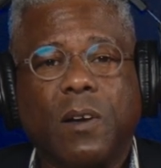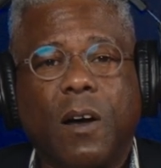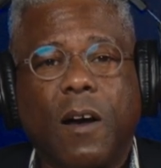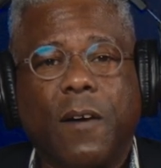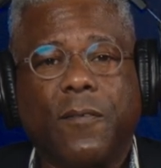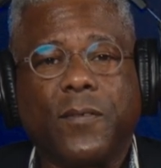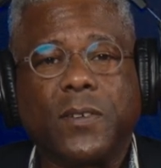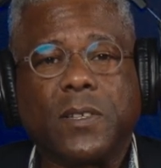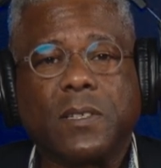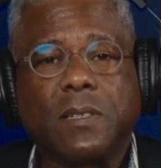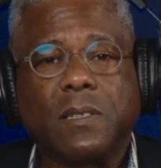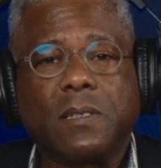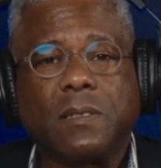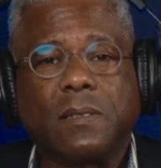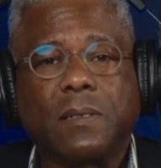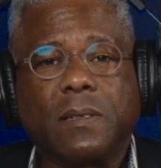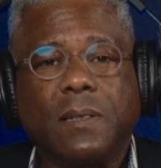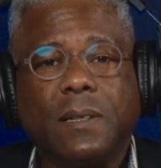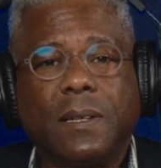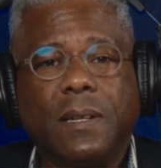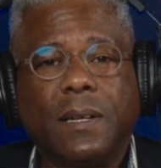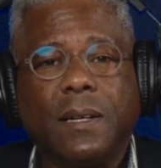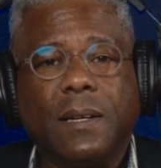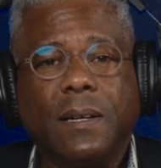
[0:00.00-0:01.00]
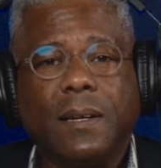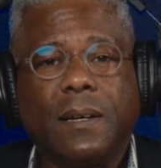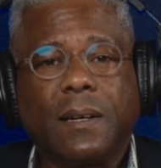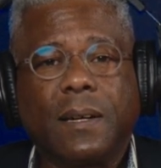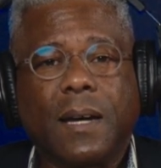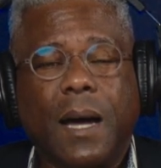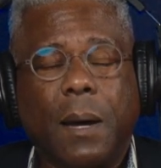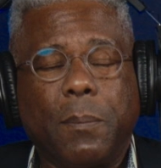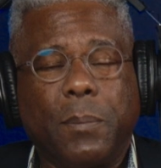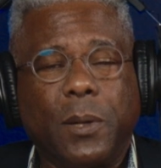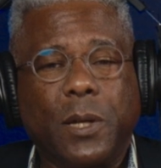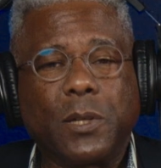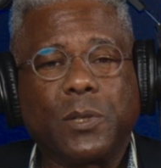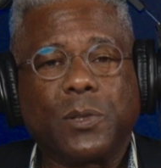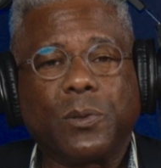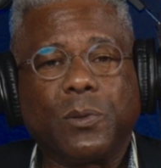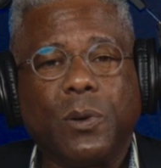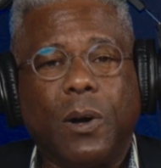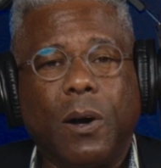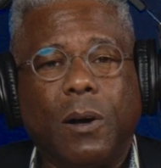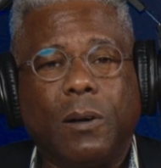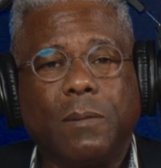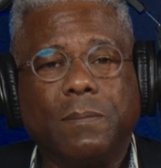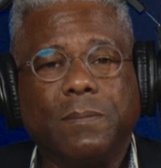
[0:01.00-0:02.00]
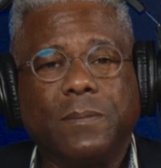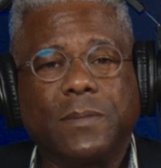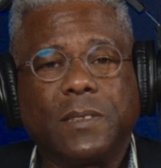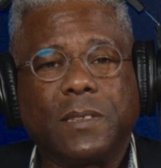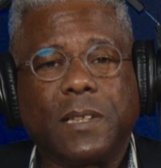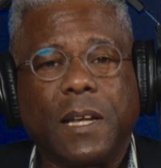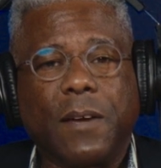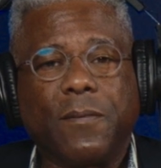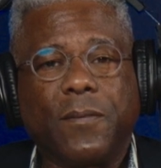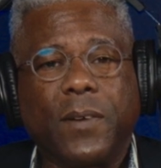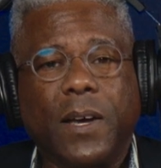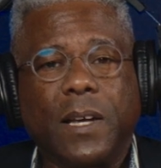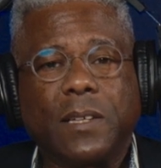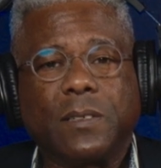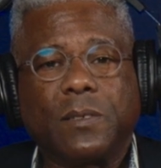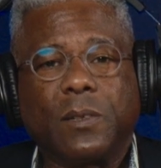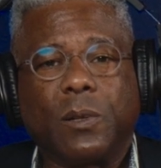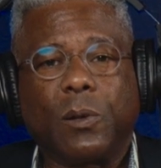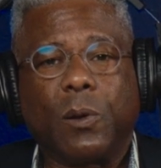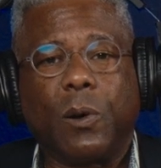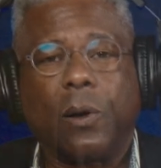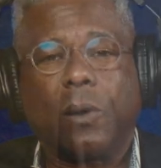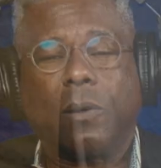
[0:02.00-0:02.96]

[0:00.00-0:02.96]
offices. God bless you all. Steadfast and